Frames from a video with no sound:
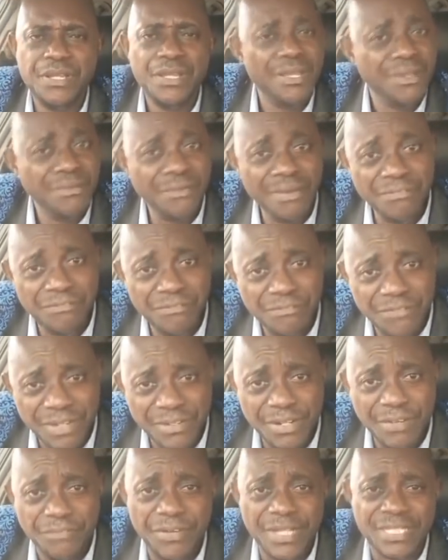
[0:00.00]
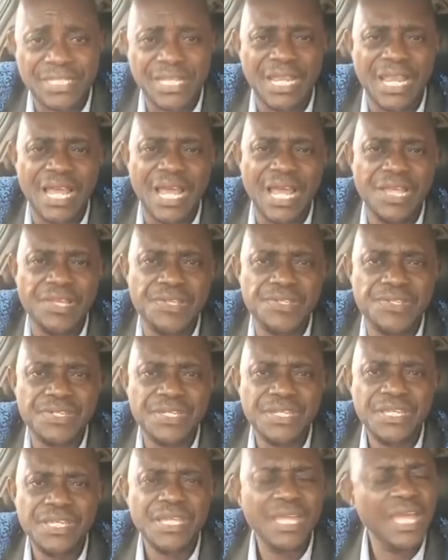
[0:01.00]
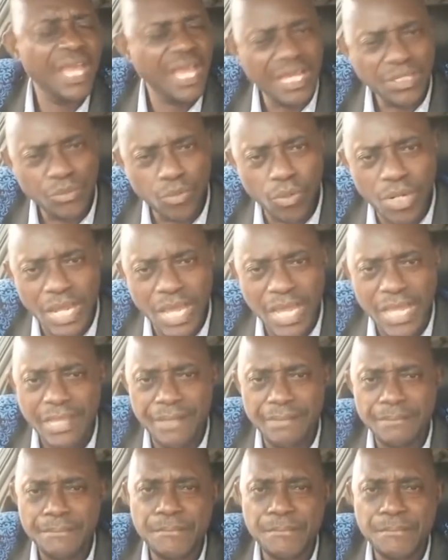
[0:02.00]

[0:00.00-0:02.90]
revitalize Edo line.